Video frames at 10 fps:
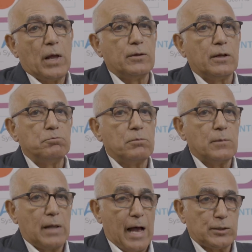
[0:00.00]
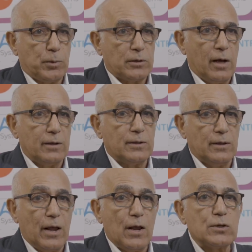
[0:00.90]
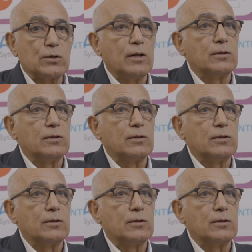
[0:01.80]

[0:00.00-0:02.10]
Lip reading: And the last but not least,